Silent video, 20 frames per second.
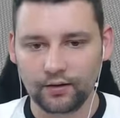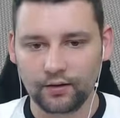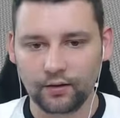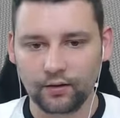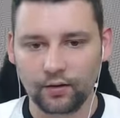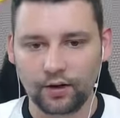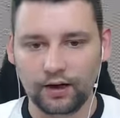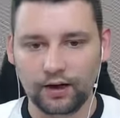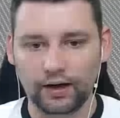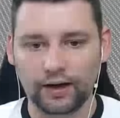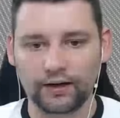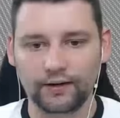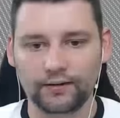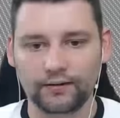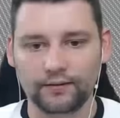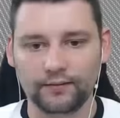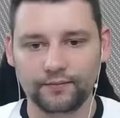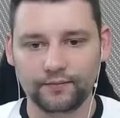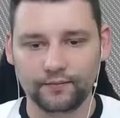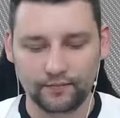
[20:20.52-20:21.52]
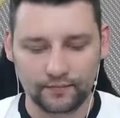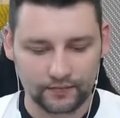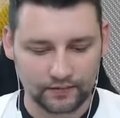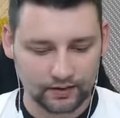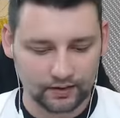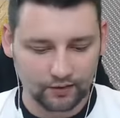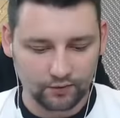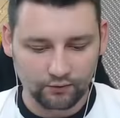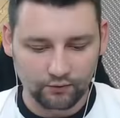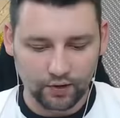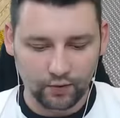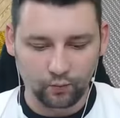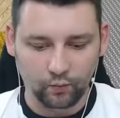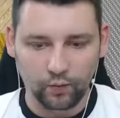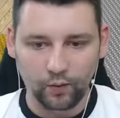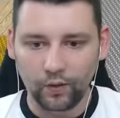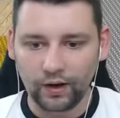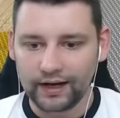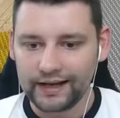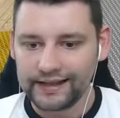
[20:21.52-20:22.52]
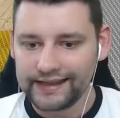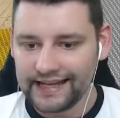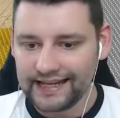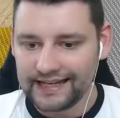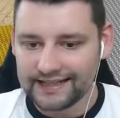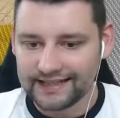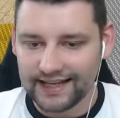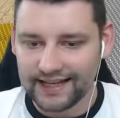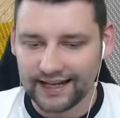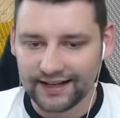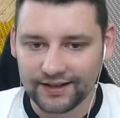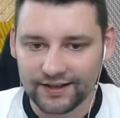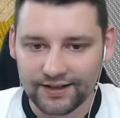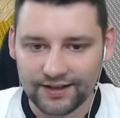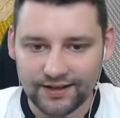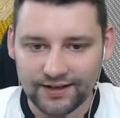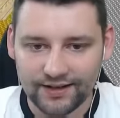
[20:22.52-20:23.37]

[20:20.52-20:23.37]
Right, what are these then?